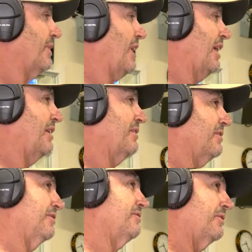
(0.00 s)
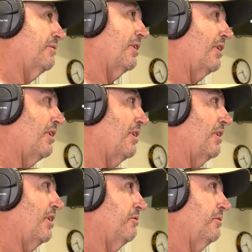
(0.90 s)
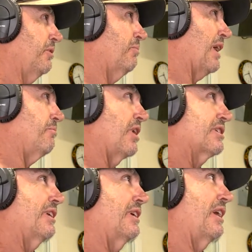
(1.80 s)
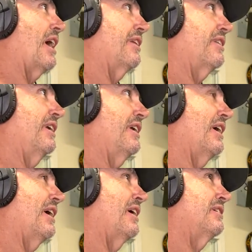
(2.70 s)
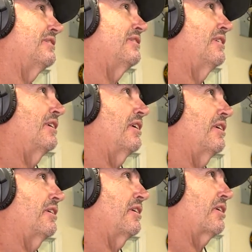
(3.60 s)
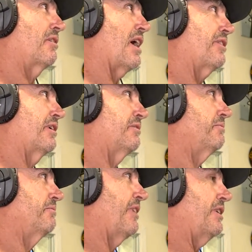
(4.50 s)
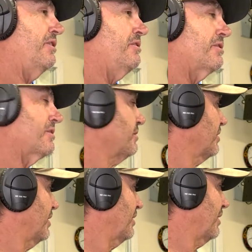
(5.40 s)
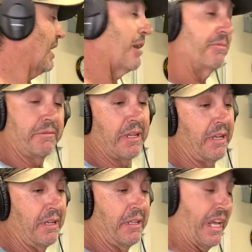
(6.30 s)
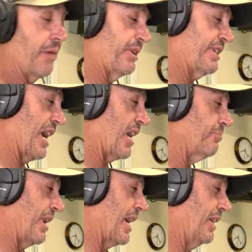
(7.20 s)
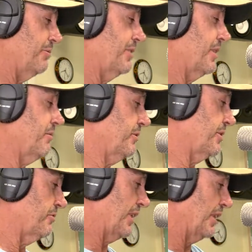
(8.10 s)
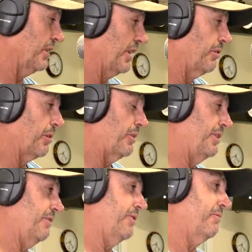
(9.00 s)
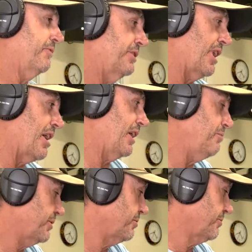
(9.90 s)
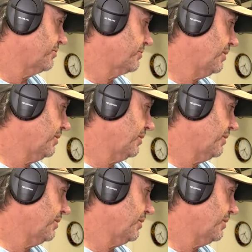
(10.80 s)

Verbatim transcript: and we play mostly at the uh, Karratha venues. Um, the Apex Garden Party was a was a regular gig that we did for the, for charity, which was, was